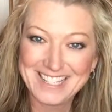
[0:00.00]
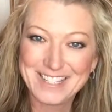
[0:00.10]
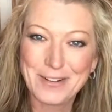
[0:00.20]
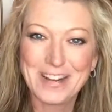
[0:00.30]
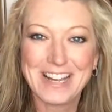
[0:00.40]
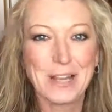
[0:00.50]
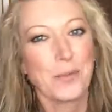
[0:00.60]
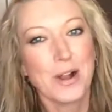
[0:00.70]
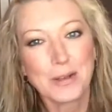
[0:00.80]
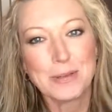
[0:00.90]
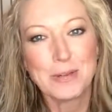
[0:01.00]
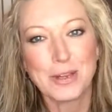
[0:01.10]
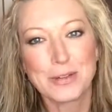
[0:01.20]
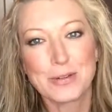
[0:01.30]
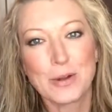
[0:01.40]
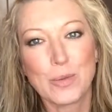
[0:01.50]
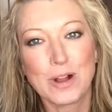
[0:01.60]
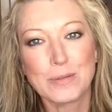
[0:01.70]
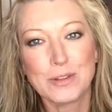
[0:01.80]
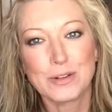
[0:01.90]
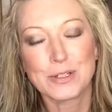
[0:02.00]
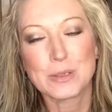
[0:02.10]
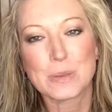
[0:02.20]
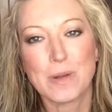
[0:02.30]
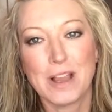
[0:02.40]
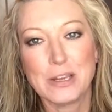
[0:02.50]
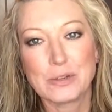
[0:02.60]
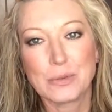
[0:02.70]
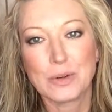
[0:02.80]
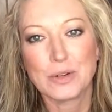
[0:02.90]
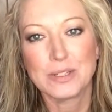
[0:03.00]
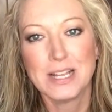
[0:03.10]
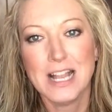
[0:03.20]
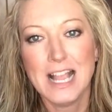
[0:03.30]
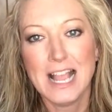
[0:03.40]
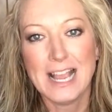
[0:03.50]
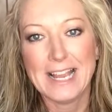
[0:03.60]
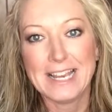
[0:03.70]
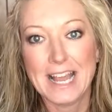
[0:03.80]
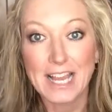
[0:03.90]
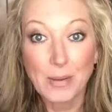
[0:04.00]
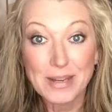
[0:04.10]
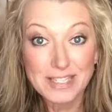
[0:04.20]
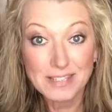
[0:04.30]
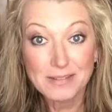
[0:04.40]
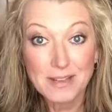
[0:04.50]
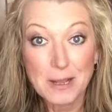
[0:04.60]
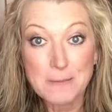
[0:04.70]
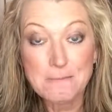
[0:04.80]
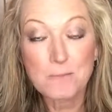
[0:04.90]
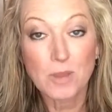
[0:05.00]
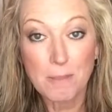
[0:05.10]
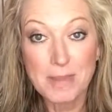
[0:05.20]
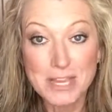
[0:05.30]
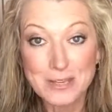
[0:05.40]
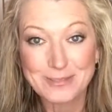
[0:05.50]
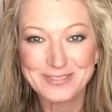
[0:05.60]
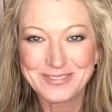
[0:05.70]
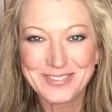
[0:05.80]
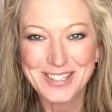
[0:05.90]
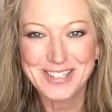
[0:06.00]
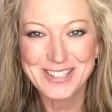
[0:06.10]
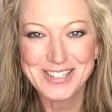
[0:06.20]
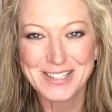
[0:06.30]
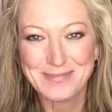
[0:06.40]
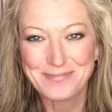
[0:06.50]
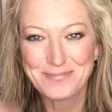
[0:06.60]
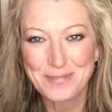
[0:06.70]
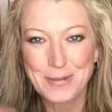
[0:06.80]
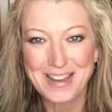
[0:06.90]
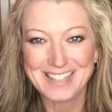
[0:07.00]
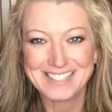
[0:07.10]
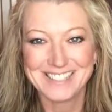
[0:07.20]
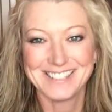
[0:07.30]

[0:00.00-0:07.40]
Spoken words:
So again, welcome to Beauty Control, welcome to the Grissom Spa Angel world, and I can't wait to meet you. Talk to you soon. Bye-bye.